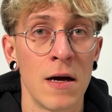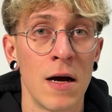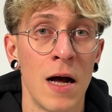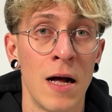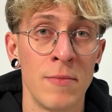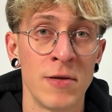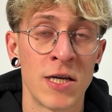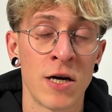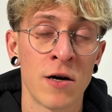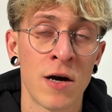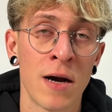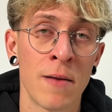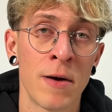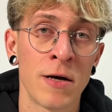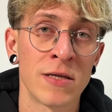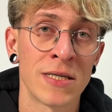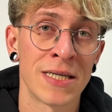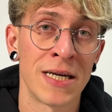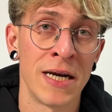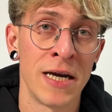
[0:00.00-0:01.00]
I'll be talking
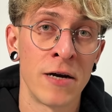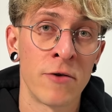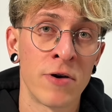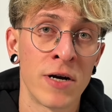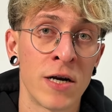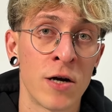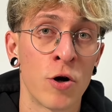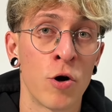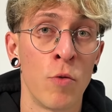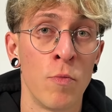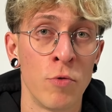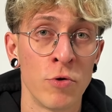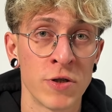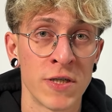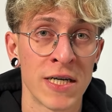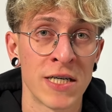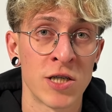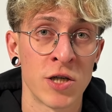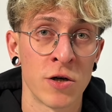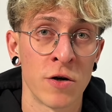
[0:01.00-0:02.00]
about this later in the combo
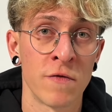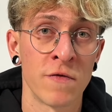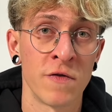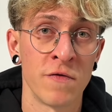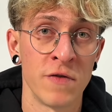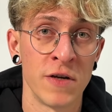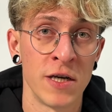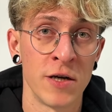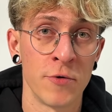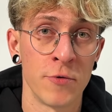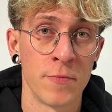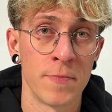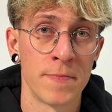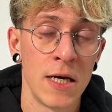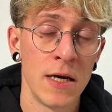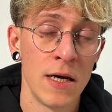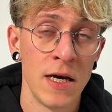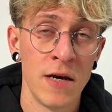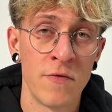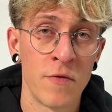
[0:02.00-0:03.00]
section of the video.
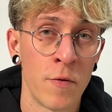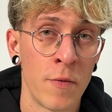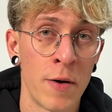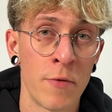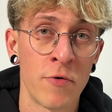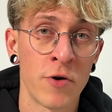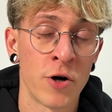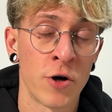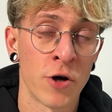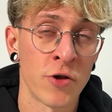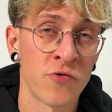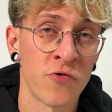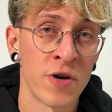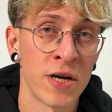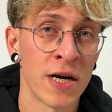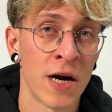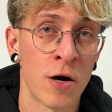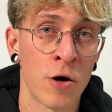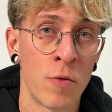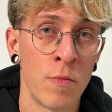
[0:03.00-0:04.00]
Even when we're not
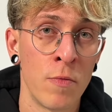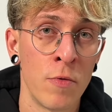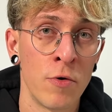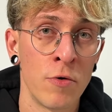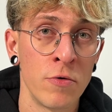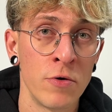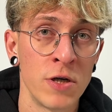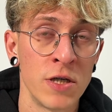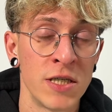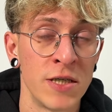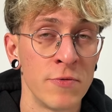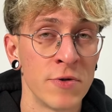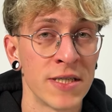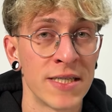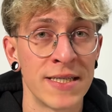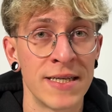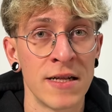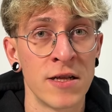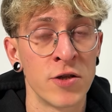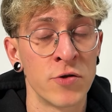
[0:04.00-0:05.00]
running a combo, she will
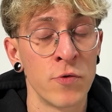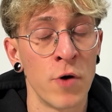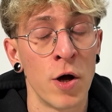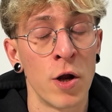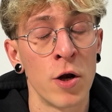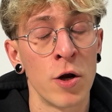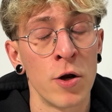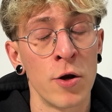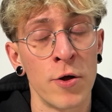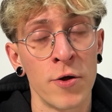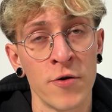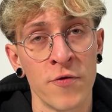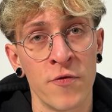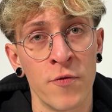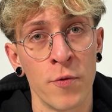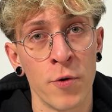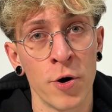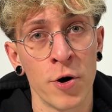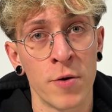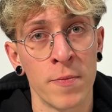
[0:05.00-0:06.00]
still do a lot of
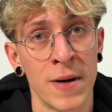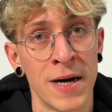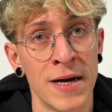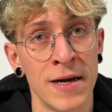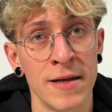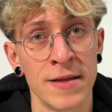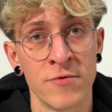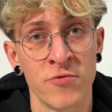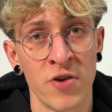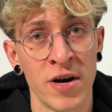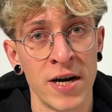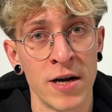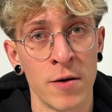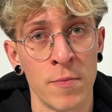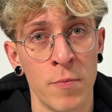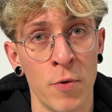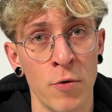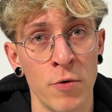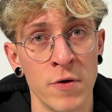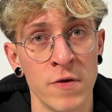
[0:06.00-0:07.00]
work by draining
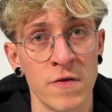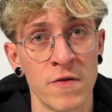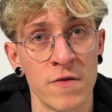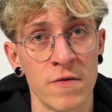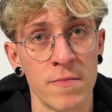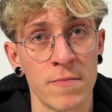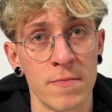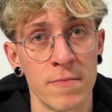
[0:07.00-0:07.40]
opponents.